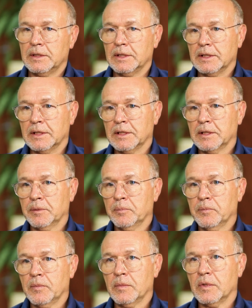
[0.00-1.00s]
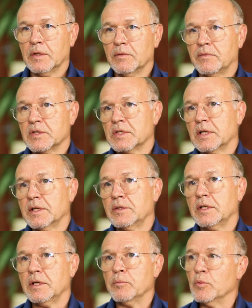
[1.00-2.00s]
the
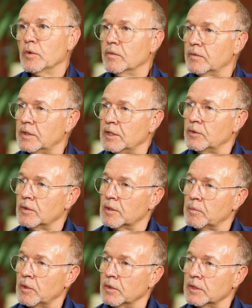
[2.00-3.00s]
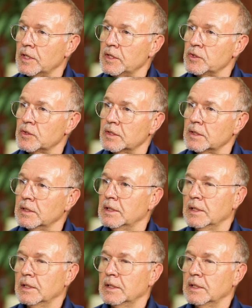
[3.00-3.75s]
facility moved into the plantation.